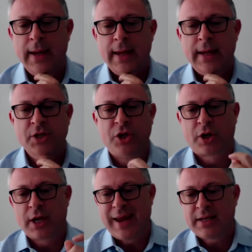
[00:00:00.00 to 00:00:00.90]
is you're
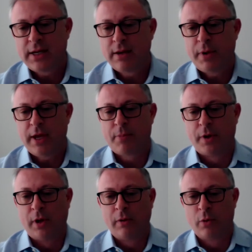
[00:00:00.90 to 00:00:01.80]
connecting
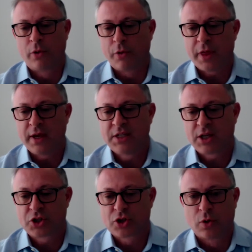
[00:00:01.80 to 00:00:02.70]
people with
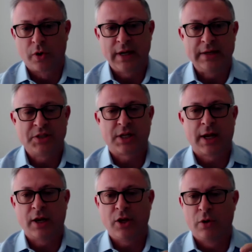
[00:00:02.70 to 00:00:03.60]
authentic stories
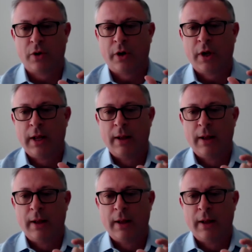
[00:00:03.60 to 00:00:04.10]
and you're